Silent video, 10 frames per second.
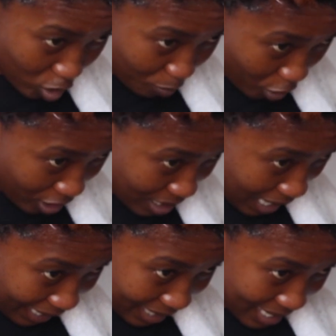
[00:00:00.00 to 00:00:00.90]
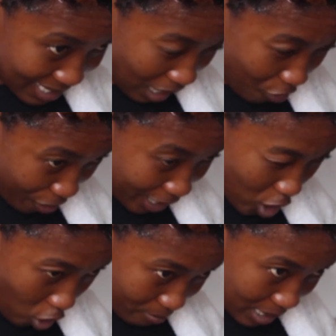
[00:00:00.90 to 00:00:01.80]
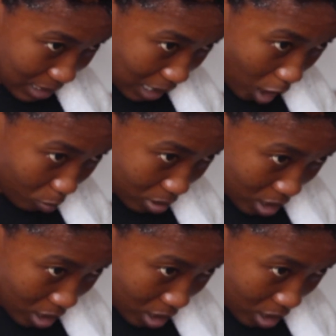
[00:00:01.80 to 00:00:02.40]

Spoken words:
to put it like directly on my scalp.